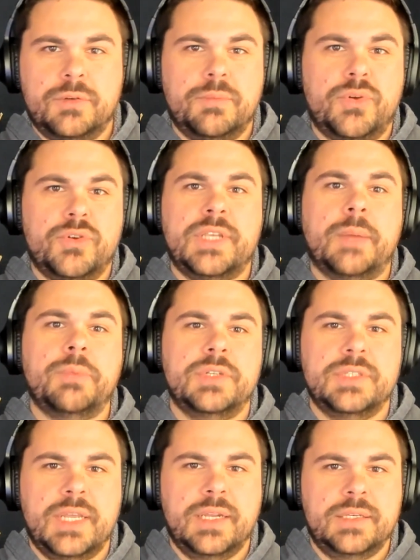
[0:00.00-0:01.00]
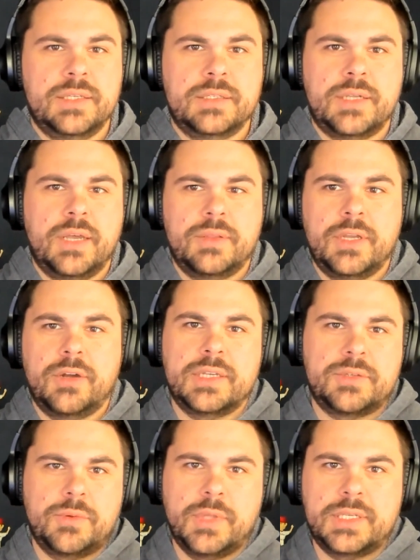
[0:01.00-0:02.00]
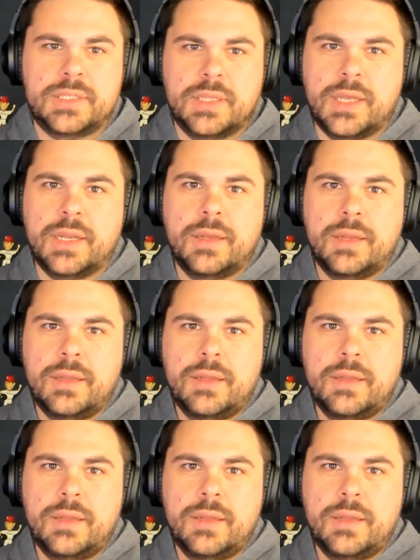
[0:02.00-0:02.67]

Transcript: and perceptions that exist out there as it relates to that?